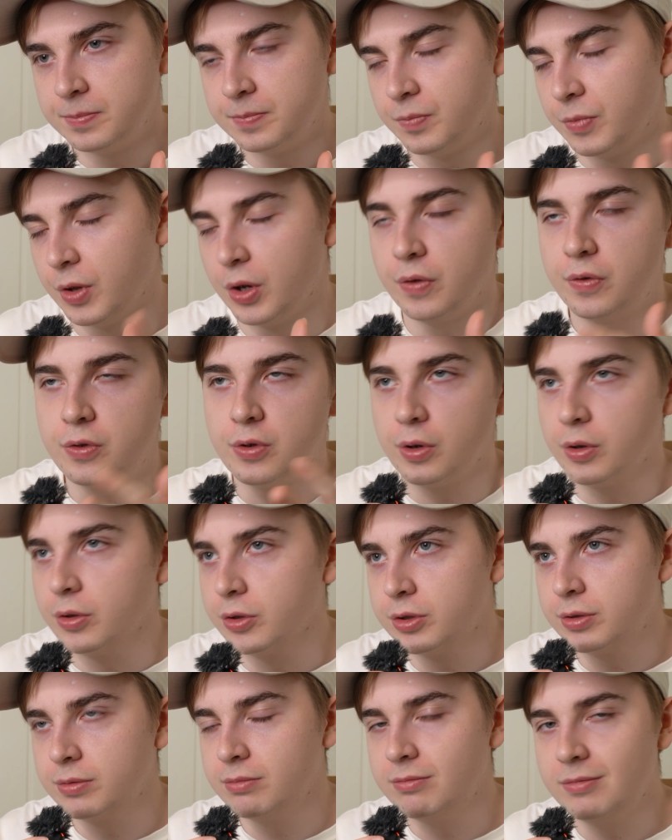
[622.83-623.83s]
Now, of
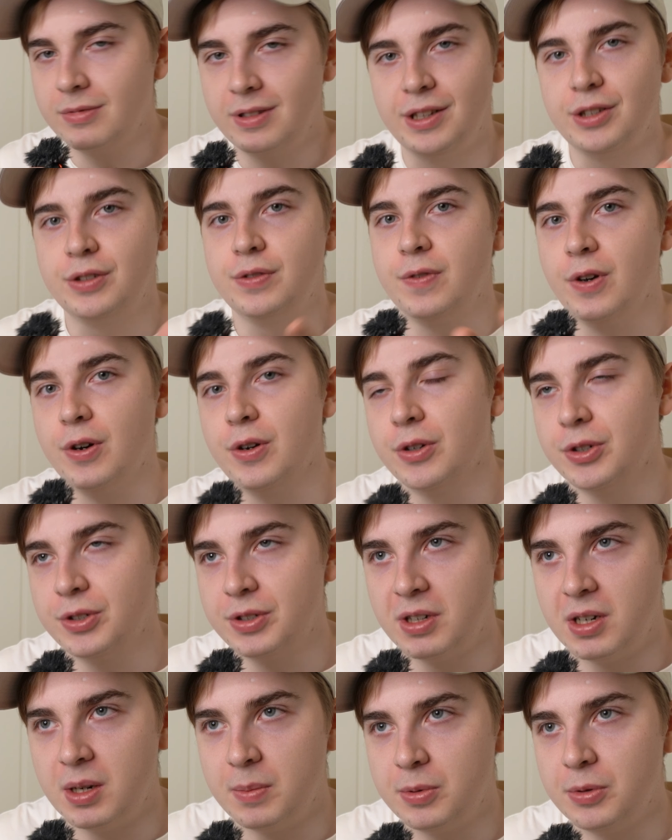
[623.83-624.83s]
course, there's
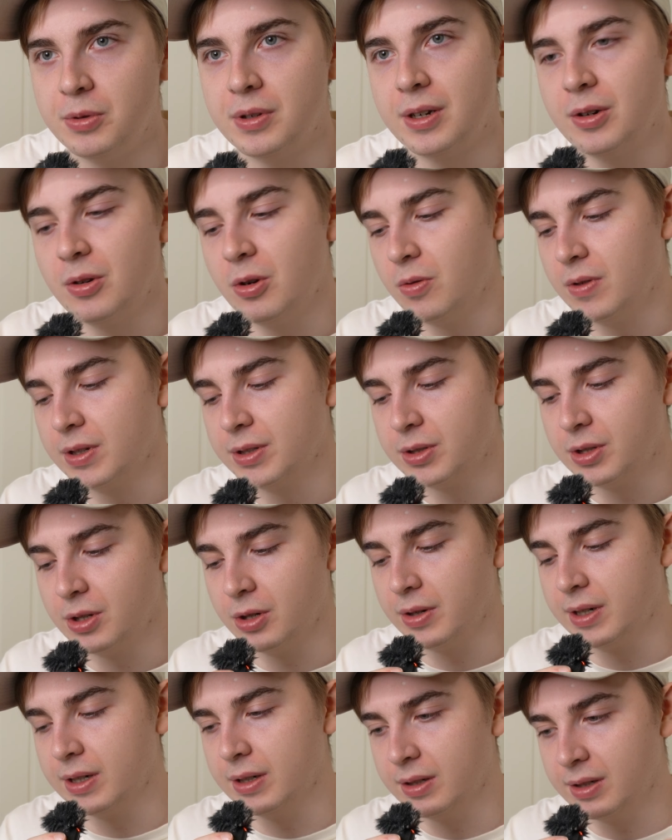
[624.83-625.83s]
Photoshop. You can always
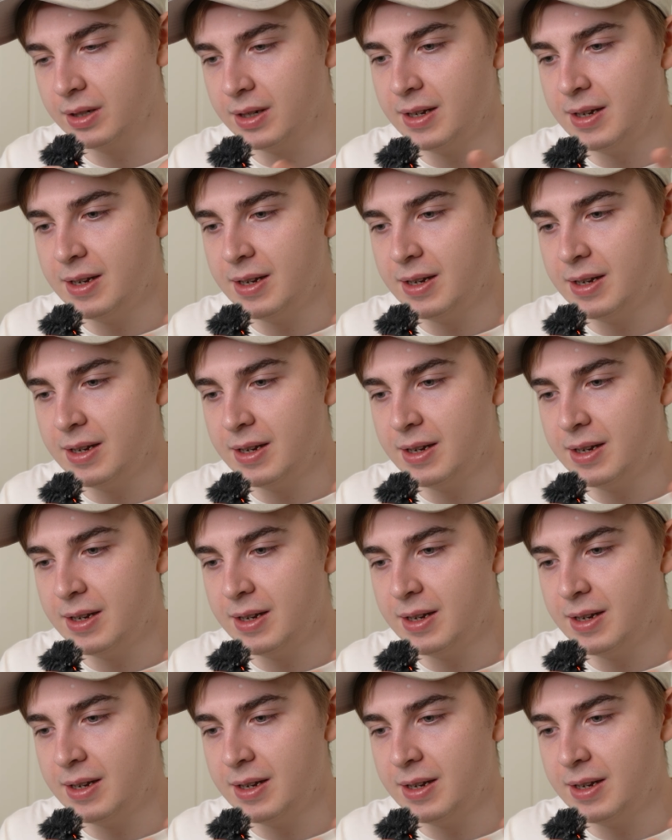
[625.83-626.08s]
go and